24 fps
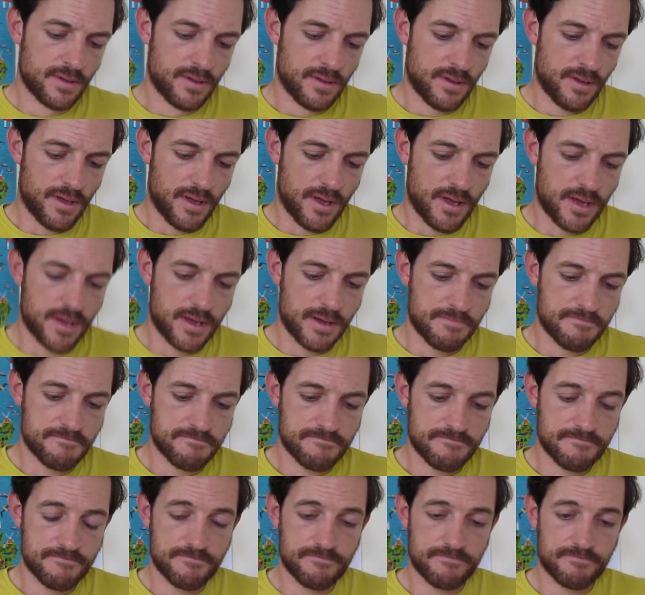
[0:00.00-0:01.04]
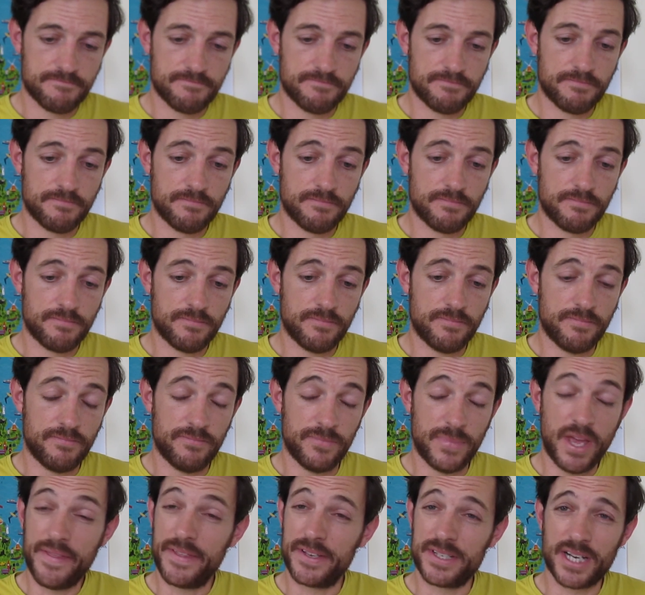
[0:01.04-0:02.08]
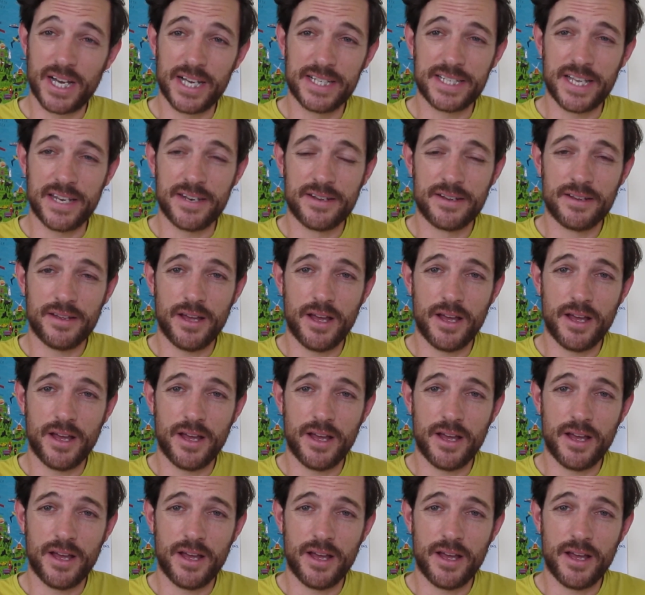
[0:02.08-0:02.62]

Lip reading: Yeah, the tyres then.